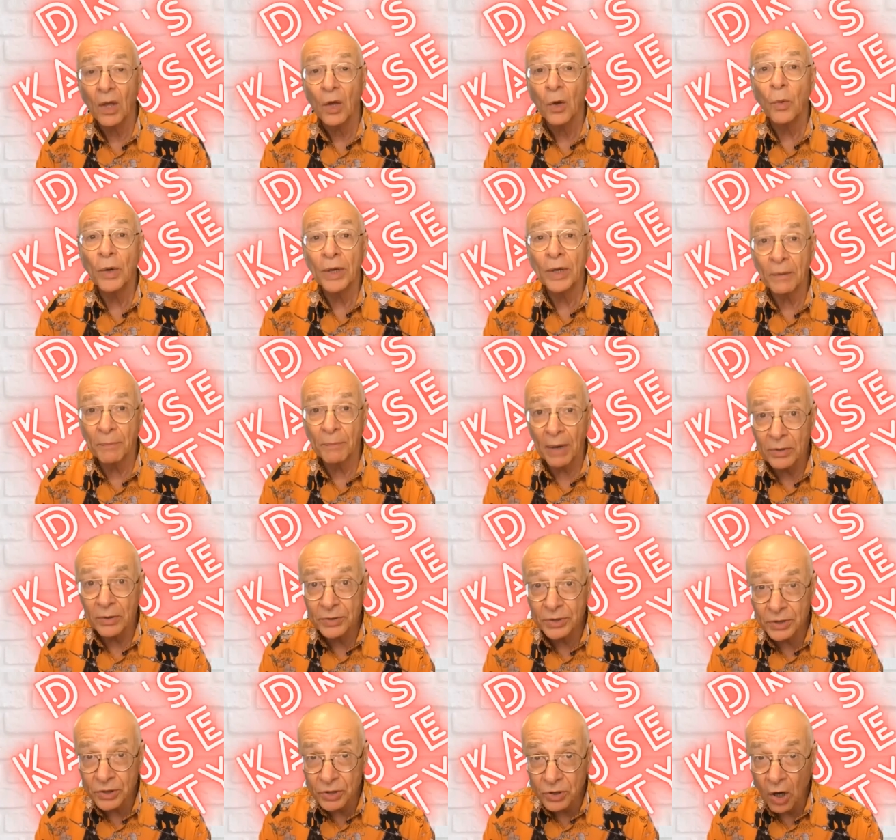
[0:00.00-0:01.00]
We can both
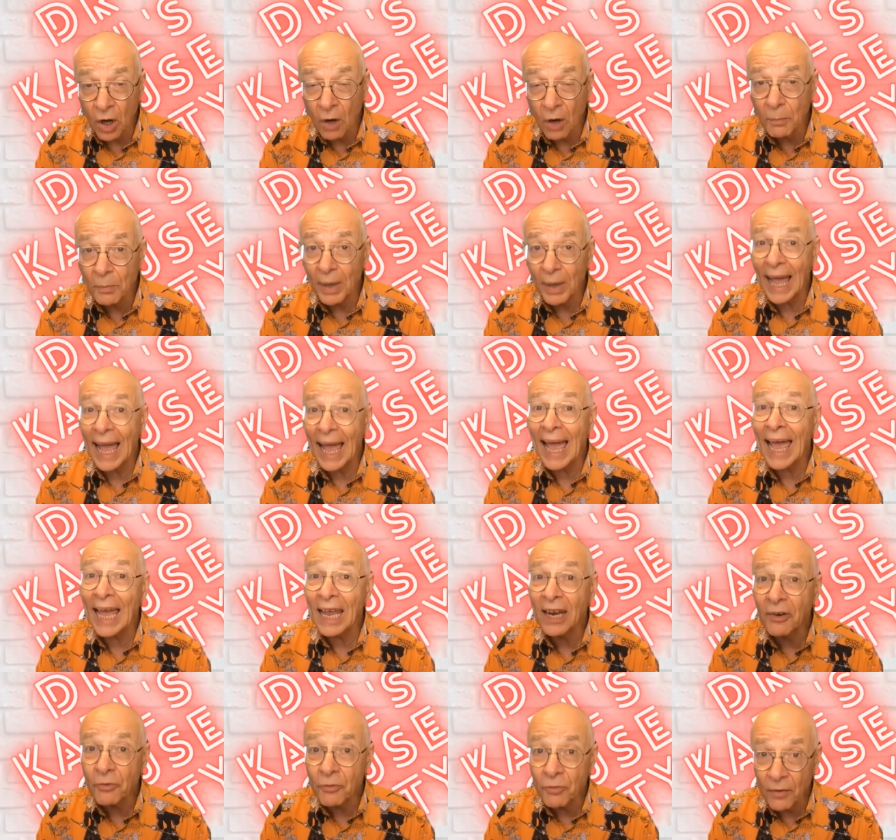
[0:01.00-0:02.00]
stop
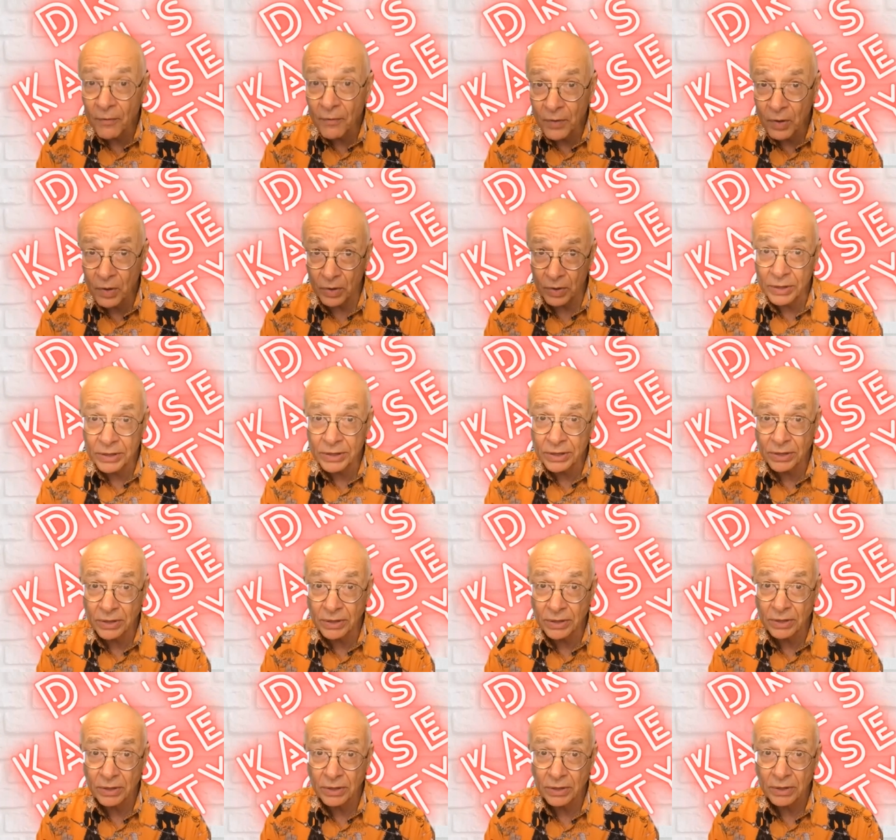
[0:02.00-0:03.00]
and
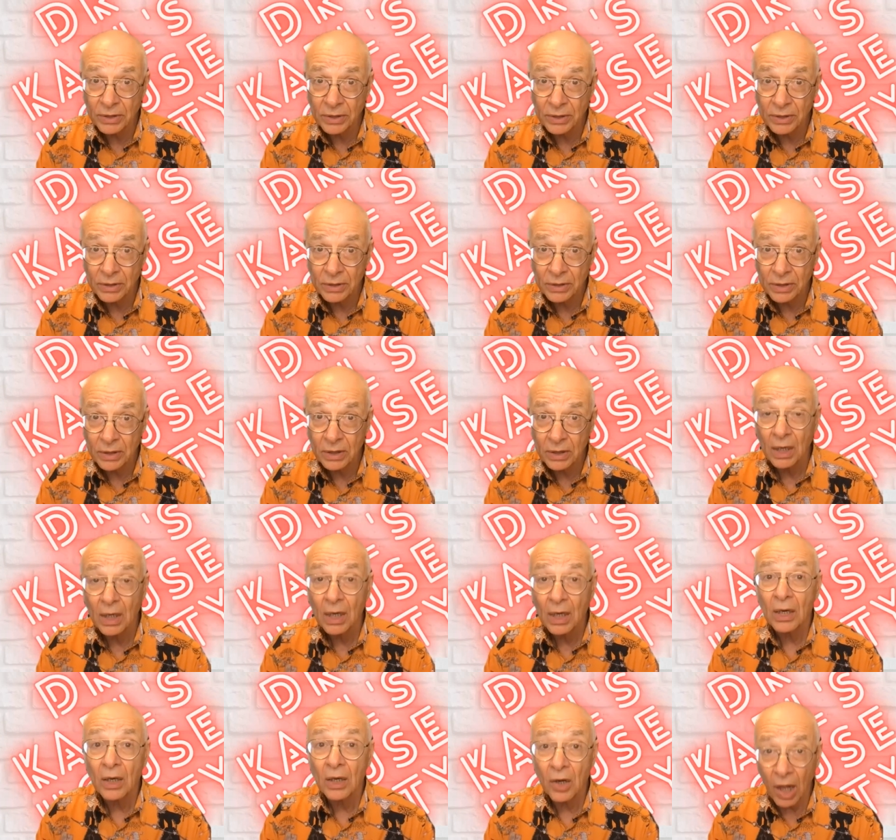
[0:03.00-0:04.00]
reverse
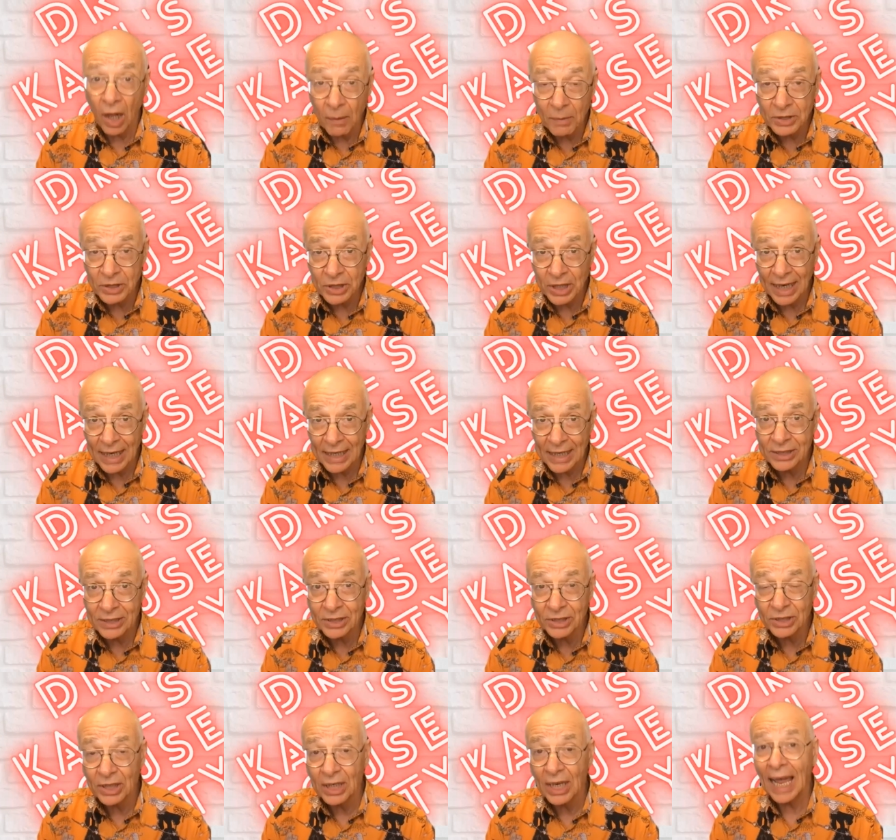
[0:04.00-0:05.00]
climate
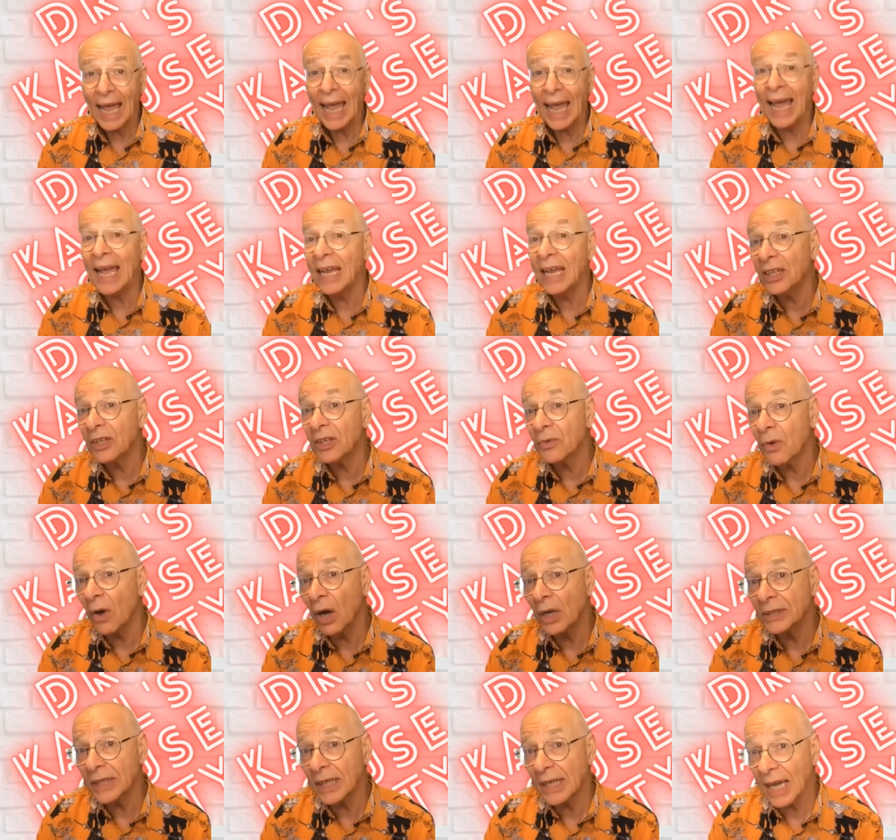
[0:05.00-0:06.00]
change and the
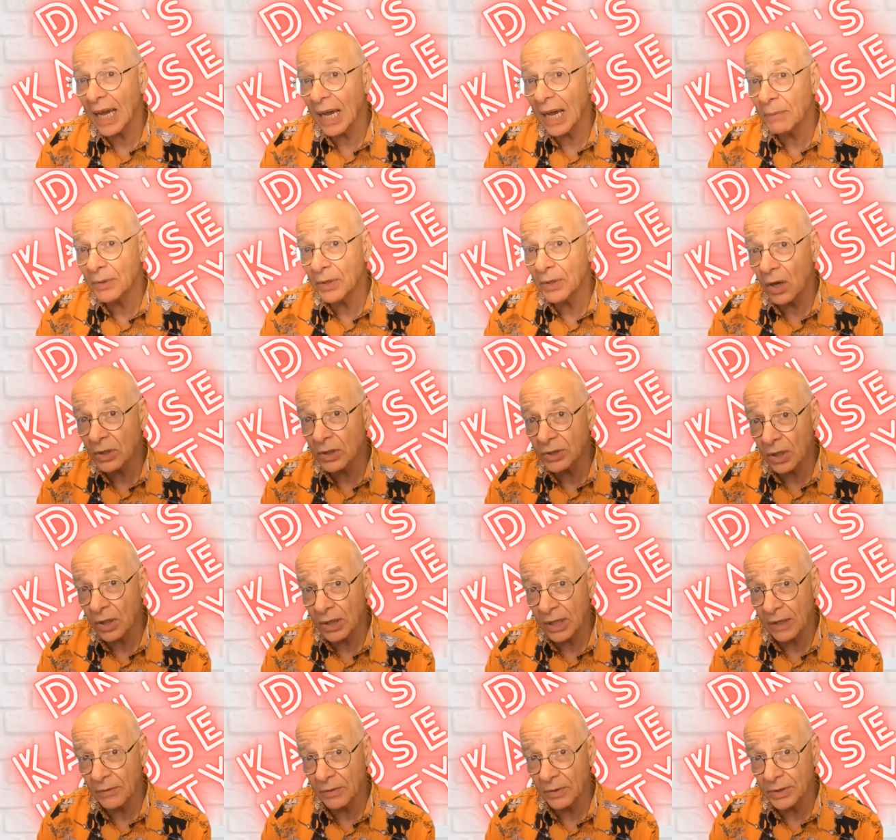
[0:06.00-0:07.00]
rising carbon dioxide
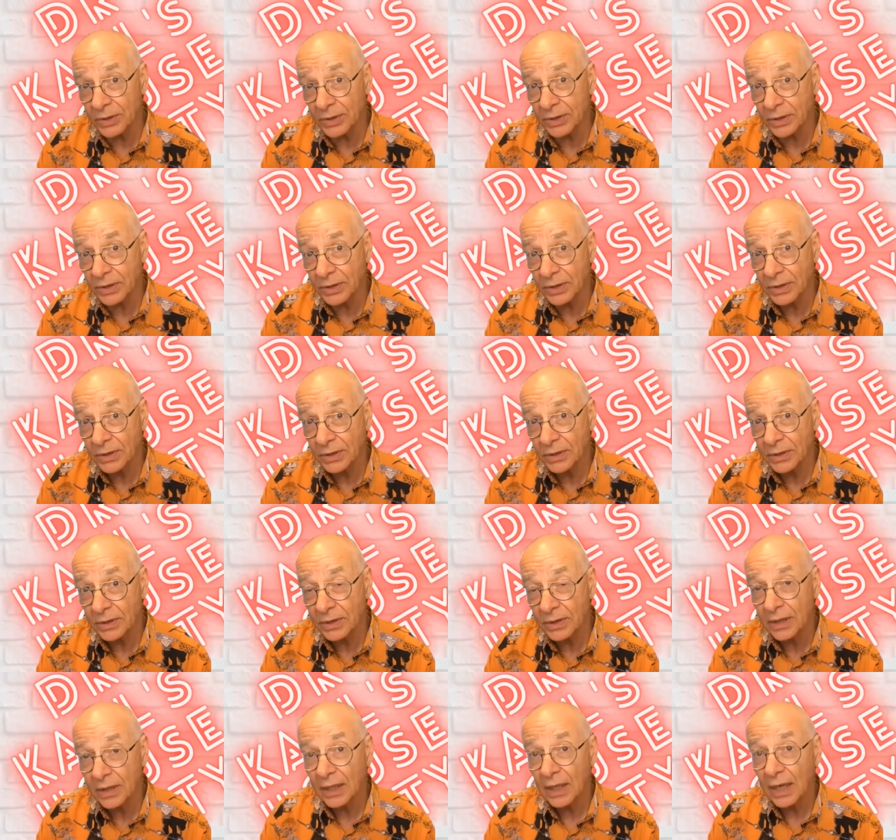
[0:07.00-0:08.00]
levels
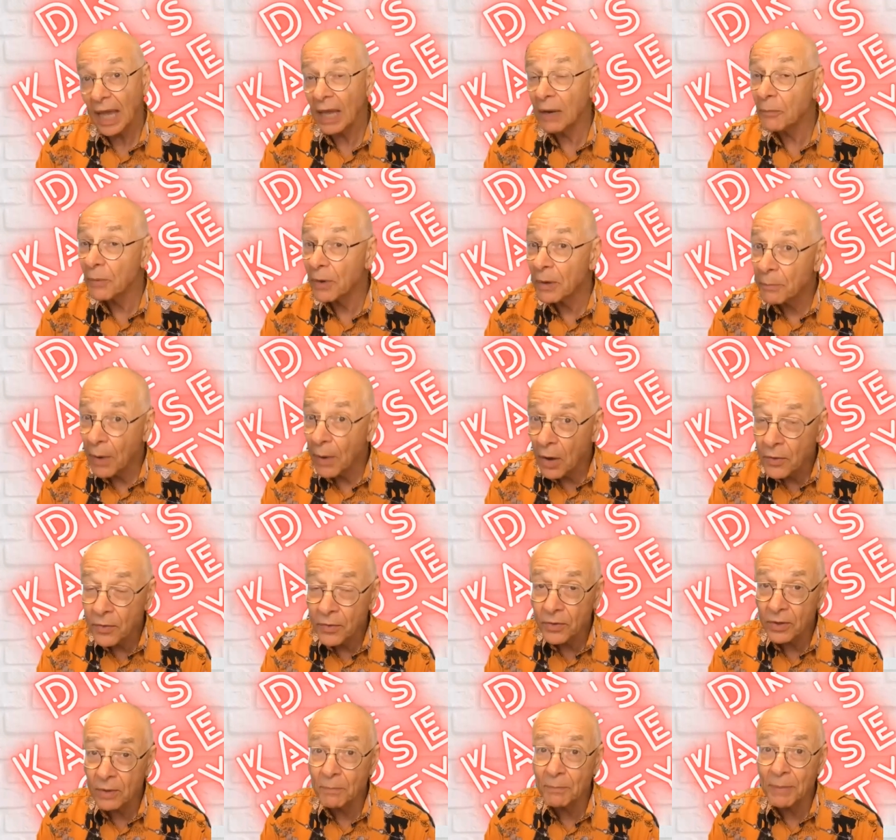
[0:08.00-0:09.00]
and bring both
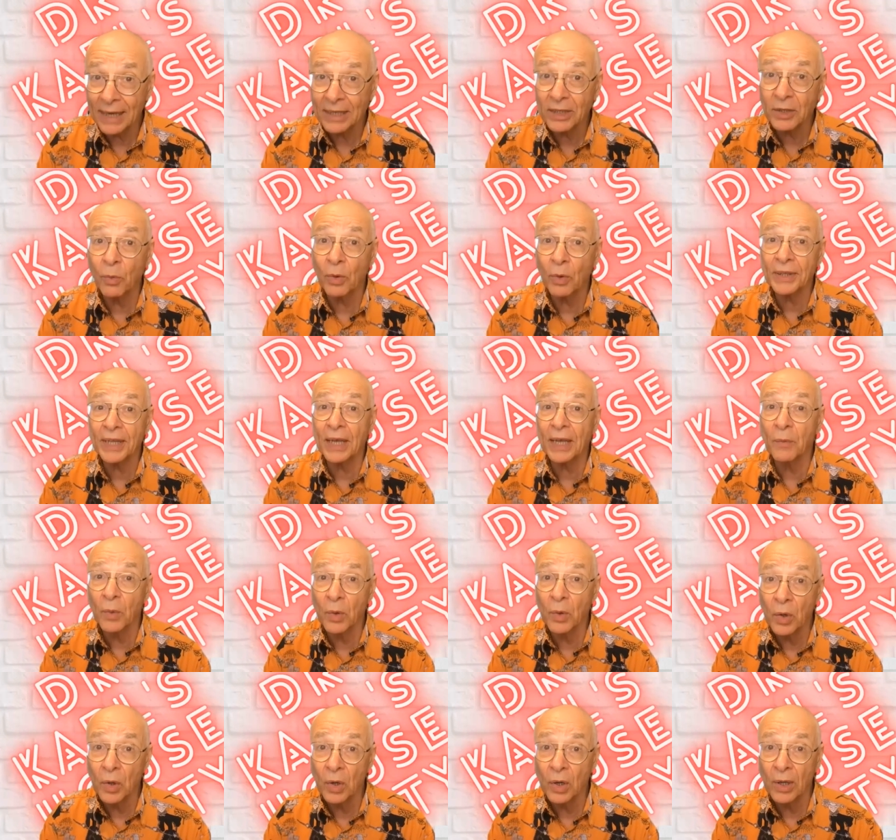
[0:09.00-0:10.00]
of them back to what they
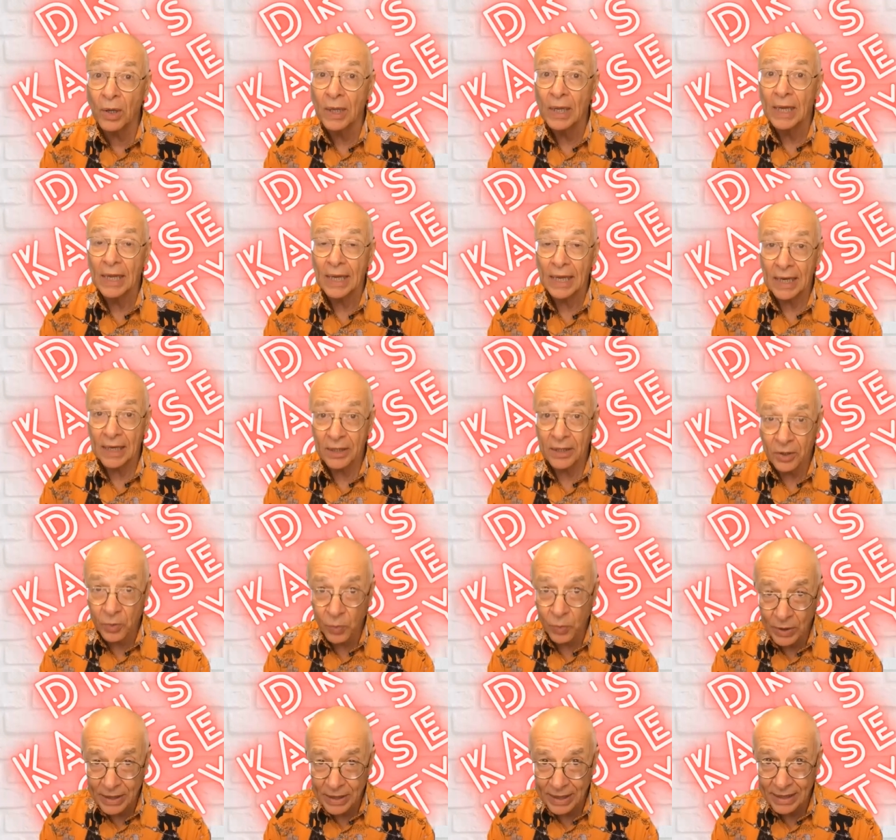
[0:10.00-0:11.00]
were in the
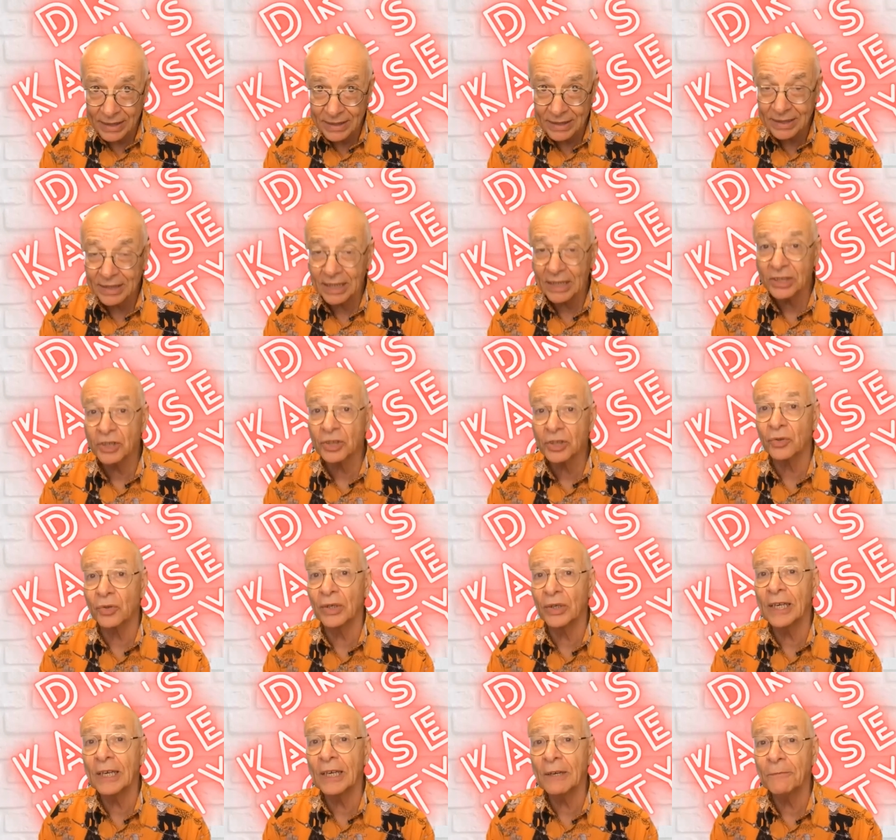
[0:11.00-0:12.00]
20th
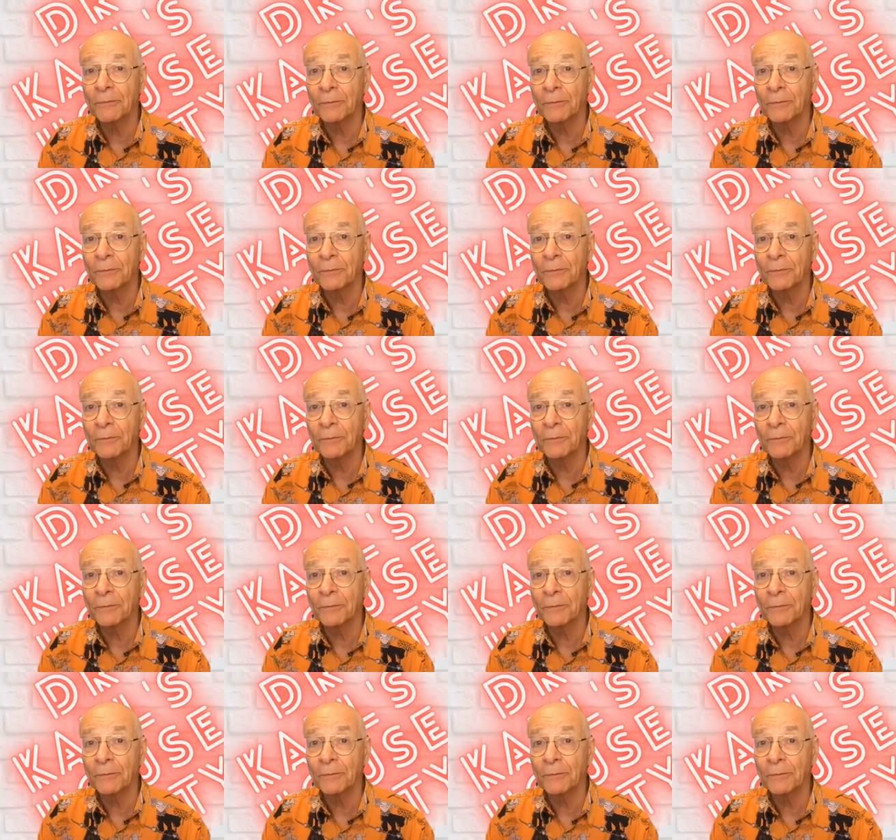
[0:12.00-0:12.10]
century